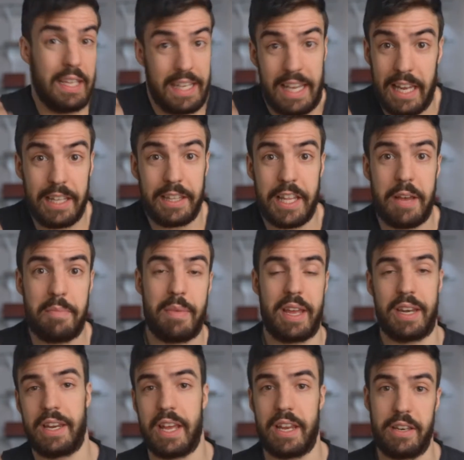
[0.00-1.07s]
killing them,
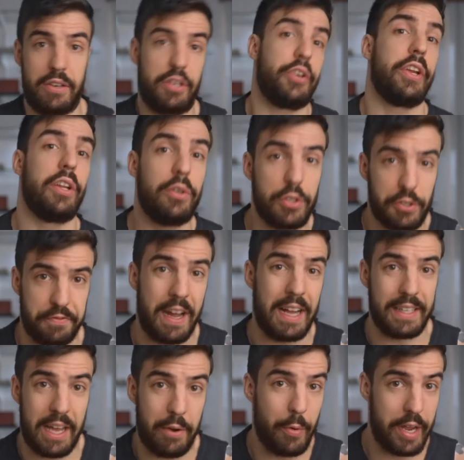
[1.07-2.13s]
and then you're gonna lose fat
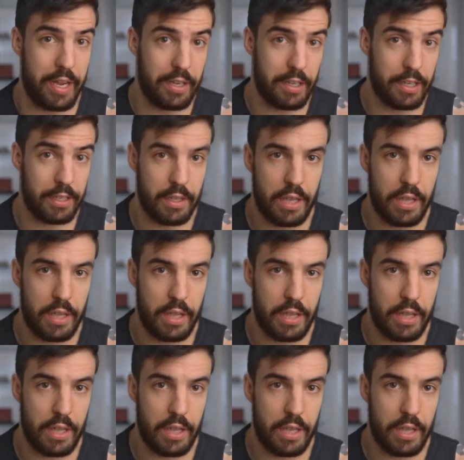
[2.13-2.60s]
that way.